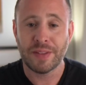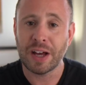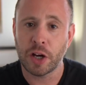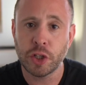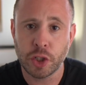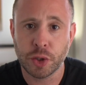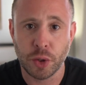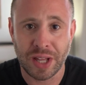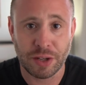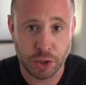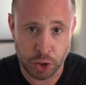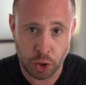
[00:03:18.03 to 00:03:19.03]
I just thought
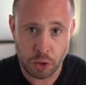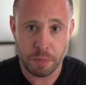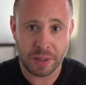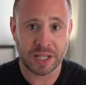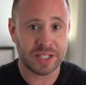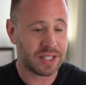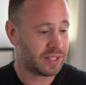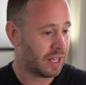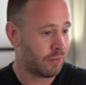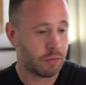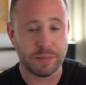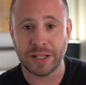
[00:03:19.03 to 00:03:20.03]
that was too big a
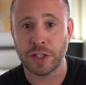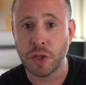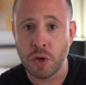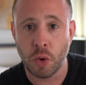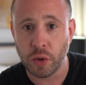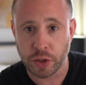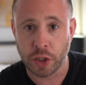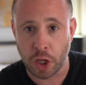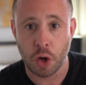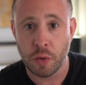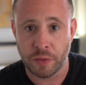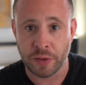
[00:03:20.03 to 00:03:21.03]
discount for me not to
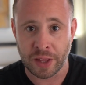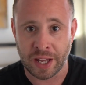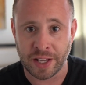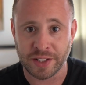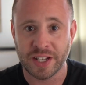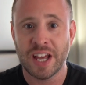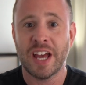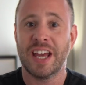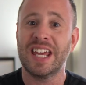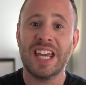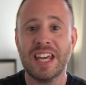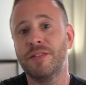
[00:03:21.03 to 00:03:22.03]
go for that,
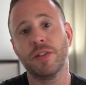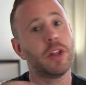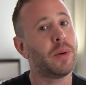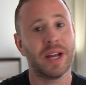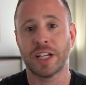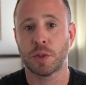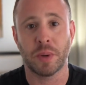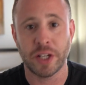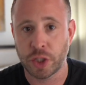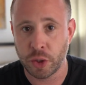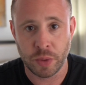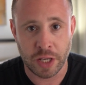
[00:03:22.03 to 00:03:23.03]
even though I had to
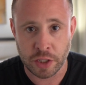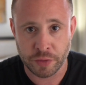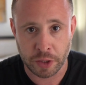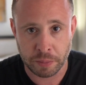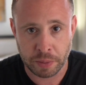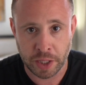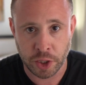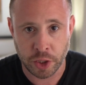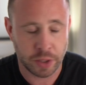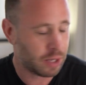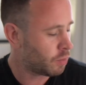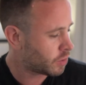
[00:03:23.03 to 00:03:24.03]
wait 2 years for
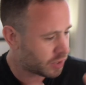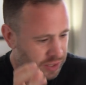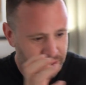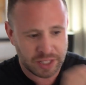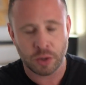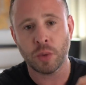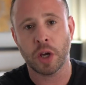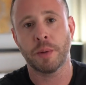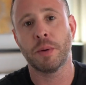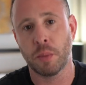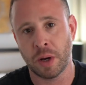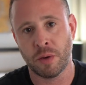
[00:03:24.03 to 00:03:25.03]
completion. It was still going to
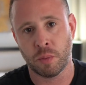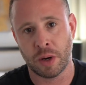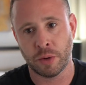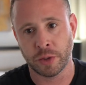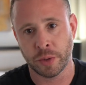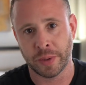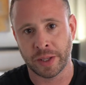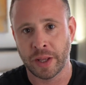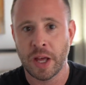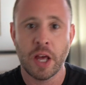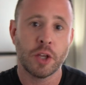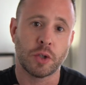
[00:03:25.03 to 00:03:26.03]
be worthwhile doing.
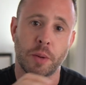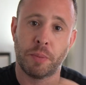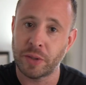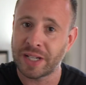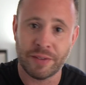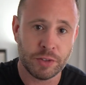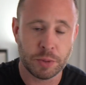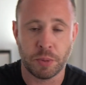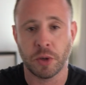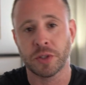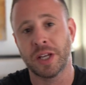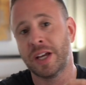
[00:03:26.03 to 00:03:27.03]
So I put down the
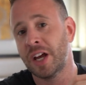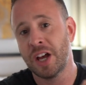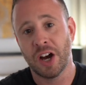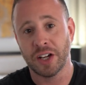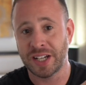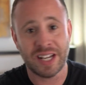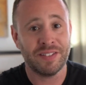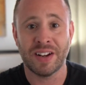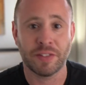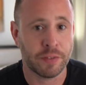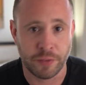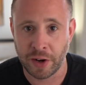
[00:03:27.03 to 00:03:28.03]
deposit. I didn't even
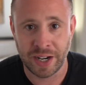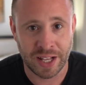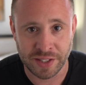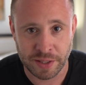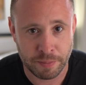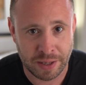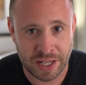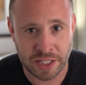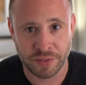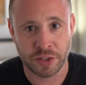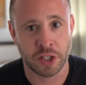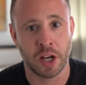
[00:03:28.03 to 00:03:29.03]
have the finance in
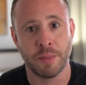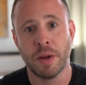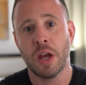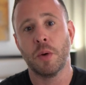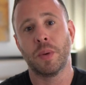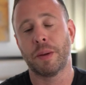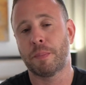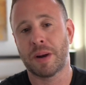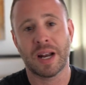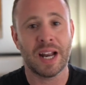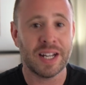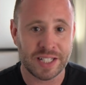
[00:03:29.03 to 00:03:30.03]
place at the time. We had
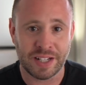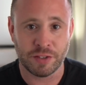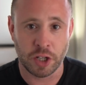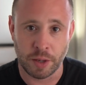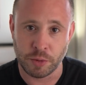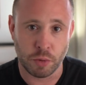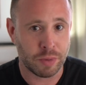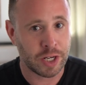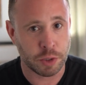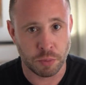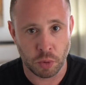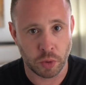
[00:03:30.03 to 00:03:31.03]
plenty of time to
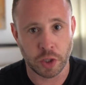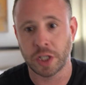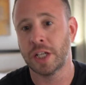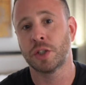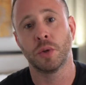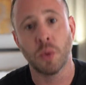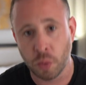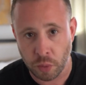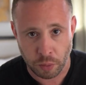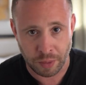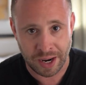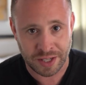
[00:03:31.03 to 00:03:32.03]
arrange mortgages and all
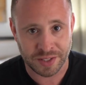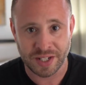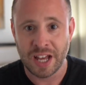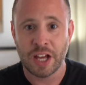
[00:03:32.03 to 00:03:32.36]
the rest.